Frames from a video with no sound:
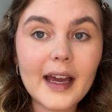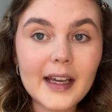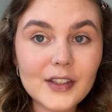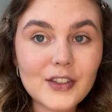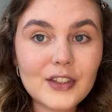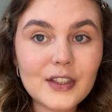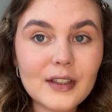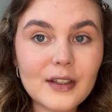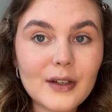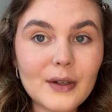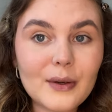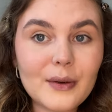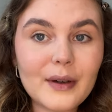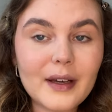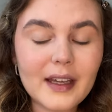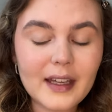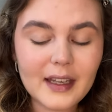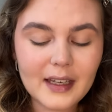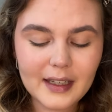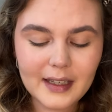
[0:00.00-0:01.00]
eyeshadow,
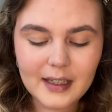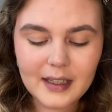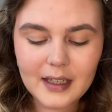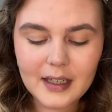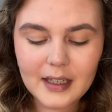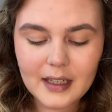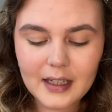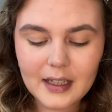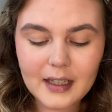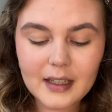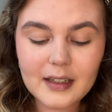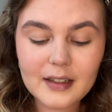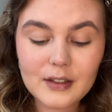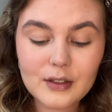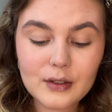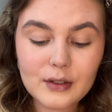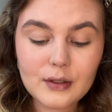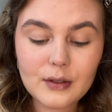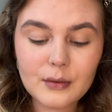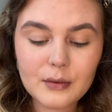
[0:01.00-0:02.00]
and then
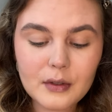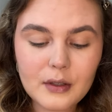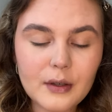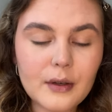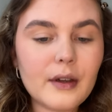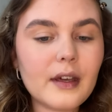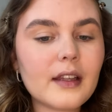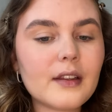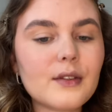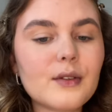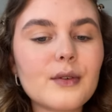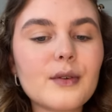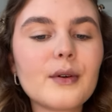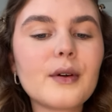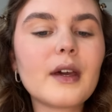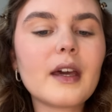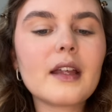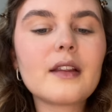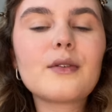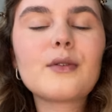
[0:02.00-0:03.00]
it's so annoying to
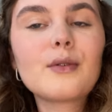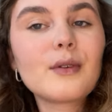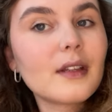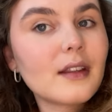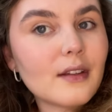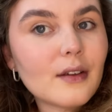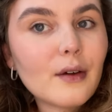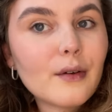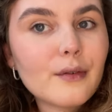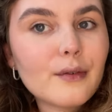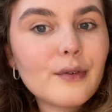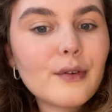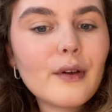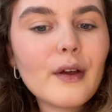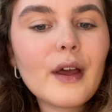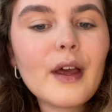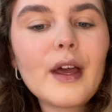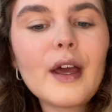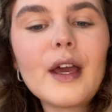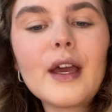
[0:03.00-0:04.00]
get rid of
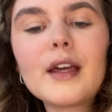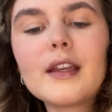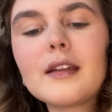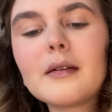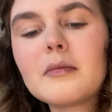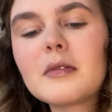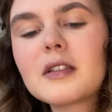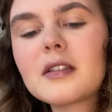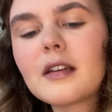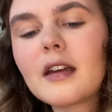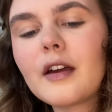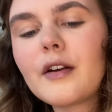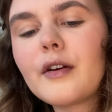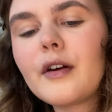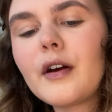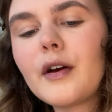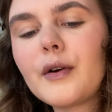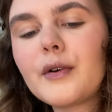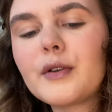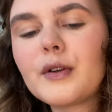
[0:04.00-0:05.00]
the
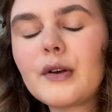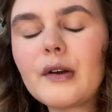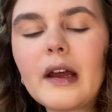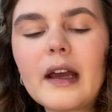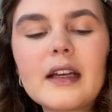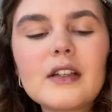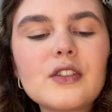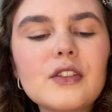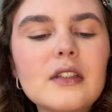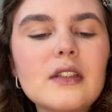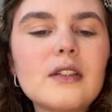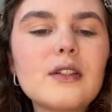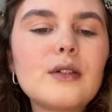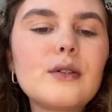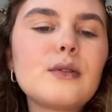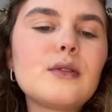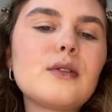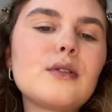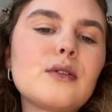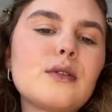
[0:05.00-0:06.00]
mascara on your
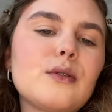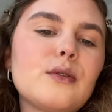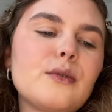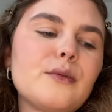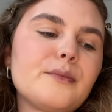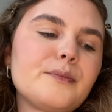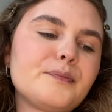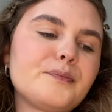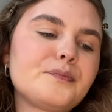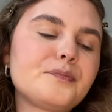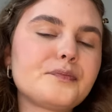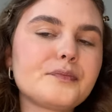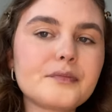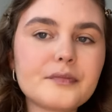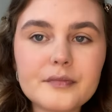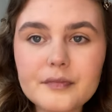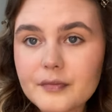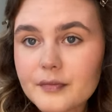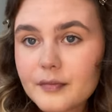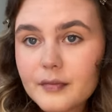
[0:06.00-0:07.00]
eyeshadow, so
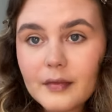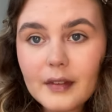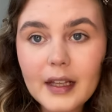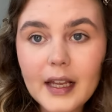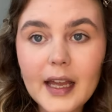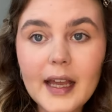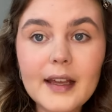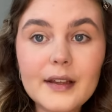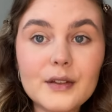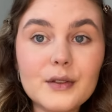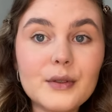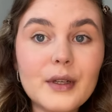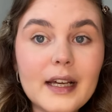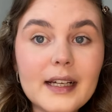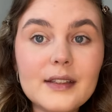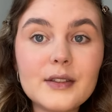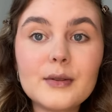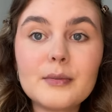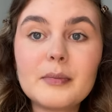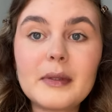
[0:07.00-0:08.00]
I do
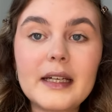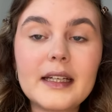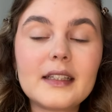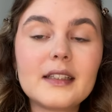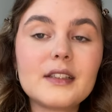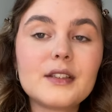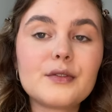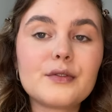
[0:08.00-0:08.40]
like to apply this